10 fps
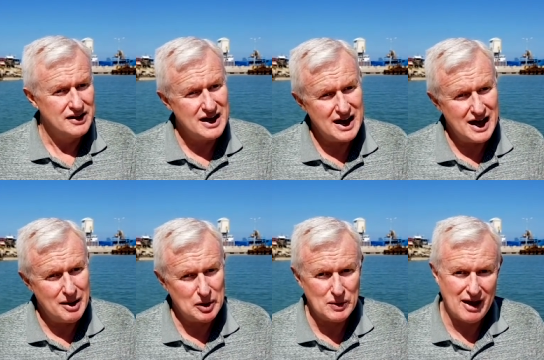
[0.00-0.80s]
yeah,
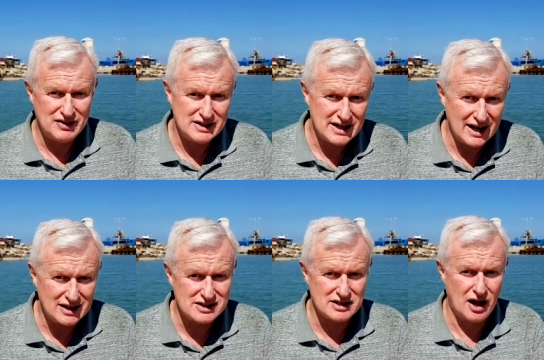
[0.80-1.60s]
but we have to take
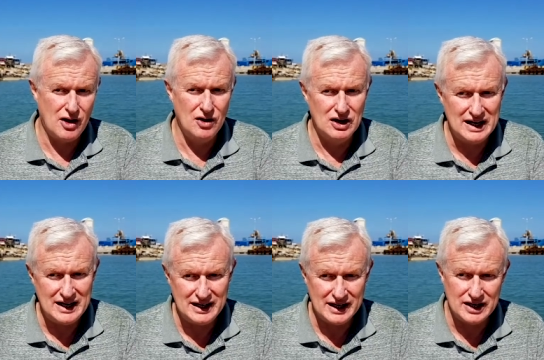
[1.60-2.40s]
it
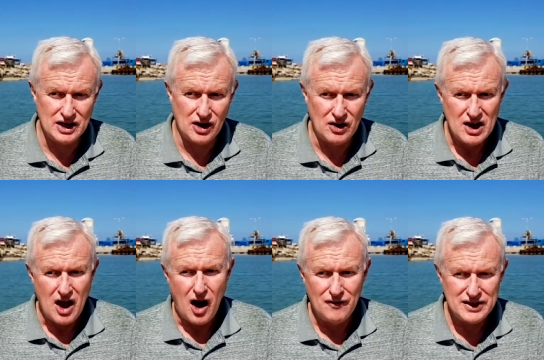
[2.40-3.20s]
slowly. And, you know,
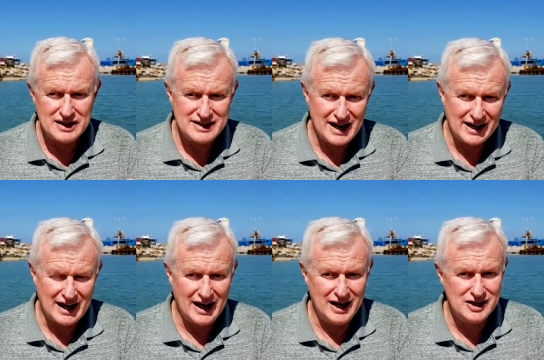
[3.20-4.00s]
over the
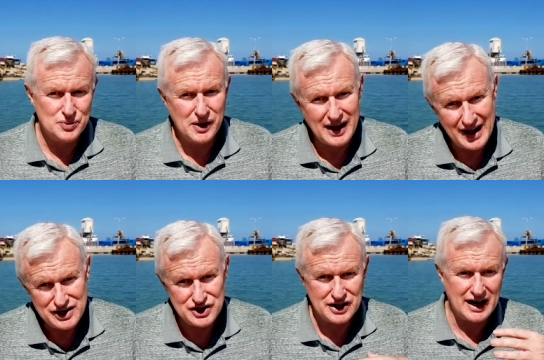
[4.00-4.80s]
decades, we'll
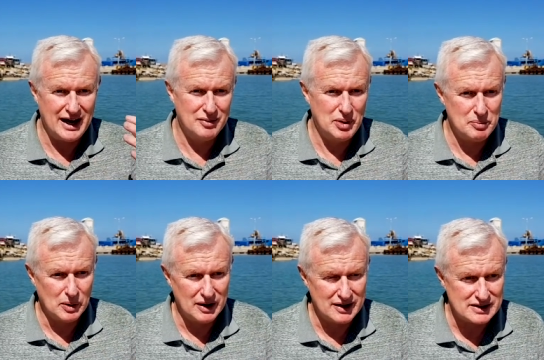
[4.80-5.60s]
educate
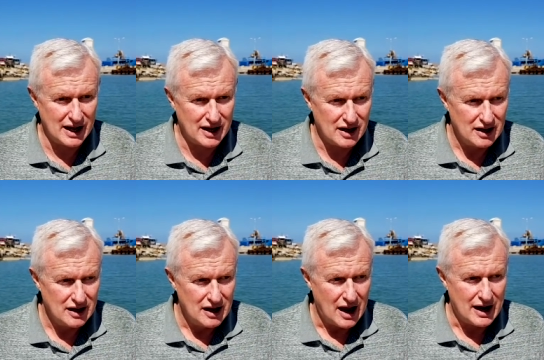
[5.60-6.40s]
people. And I was like,
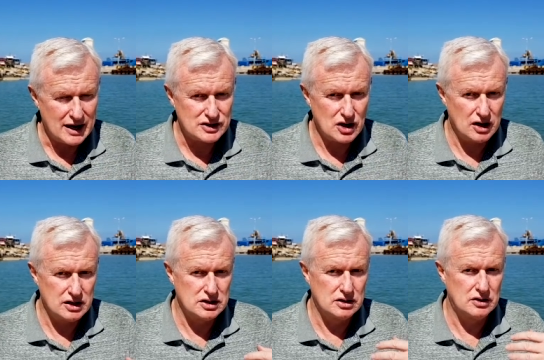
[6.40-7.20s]
and I
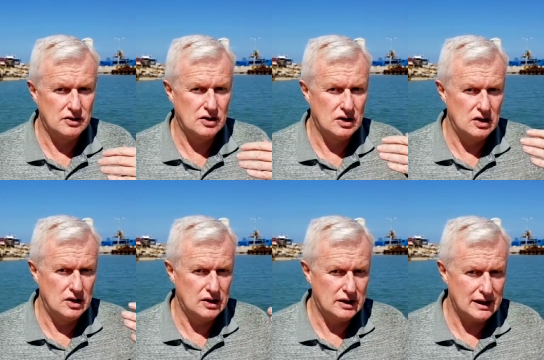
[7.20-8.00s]
started to
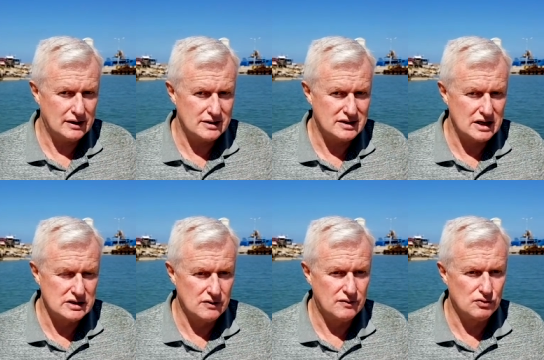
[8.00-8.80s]
get the sense
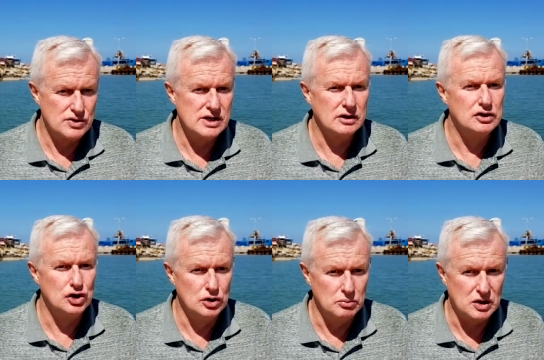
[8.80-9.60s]
of real
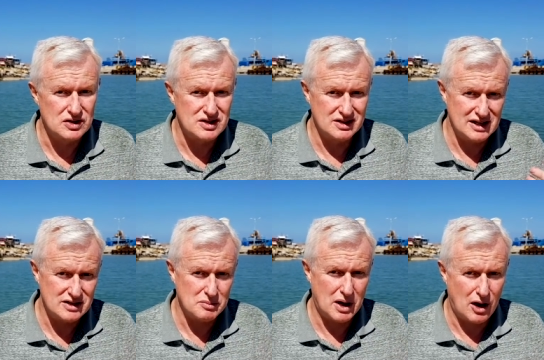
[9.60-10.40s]
doom because these
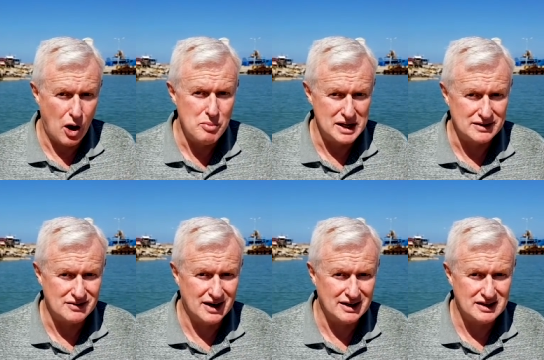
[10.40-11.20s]
are my homies,
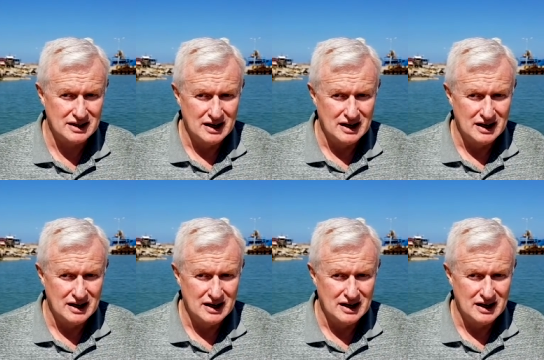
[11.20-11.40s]
right?